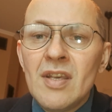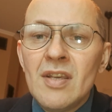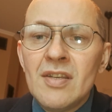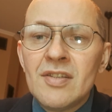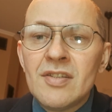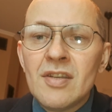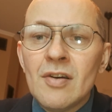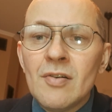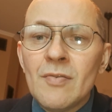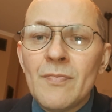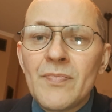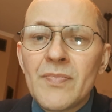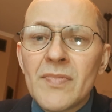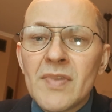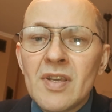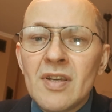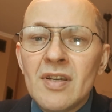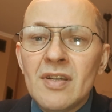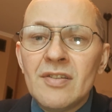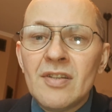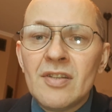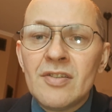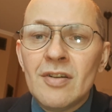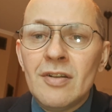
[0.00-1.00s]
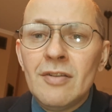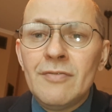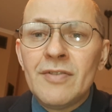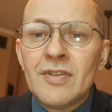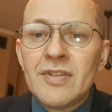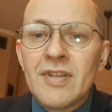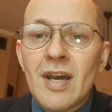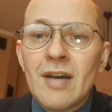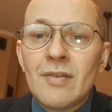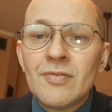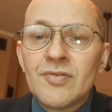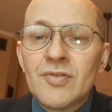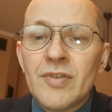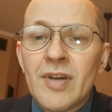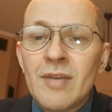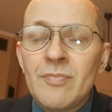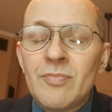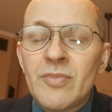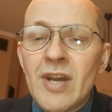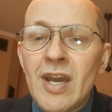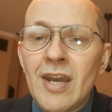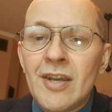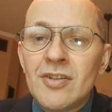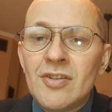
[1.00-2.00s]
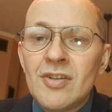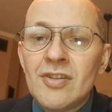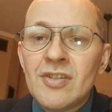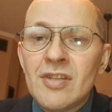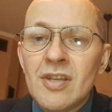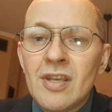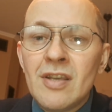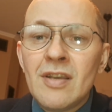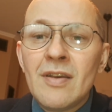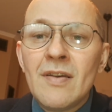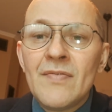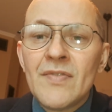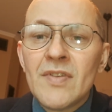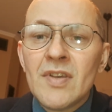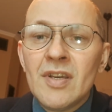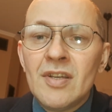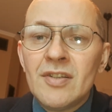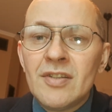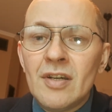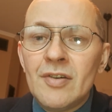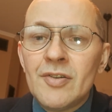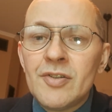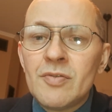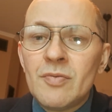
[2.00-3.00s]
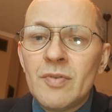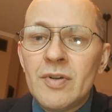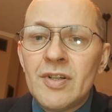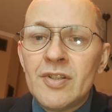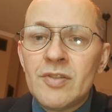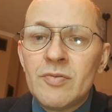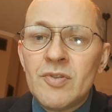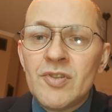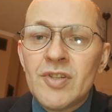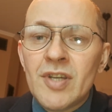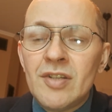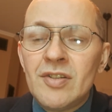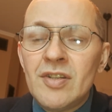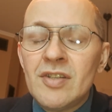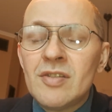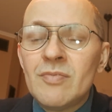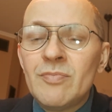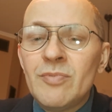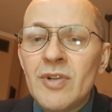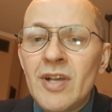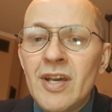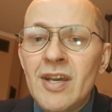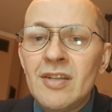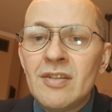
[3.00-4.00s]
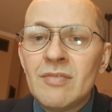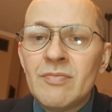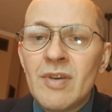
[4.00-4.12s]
So that's all for now. Try practicing those words which I displayed.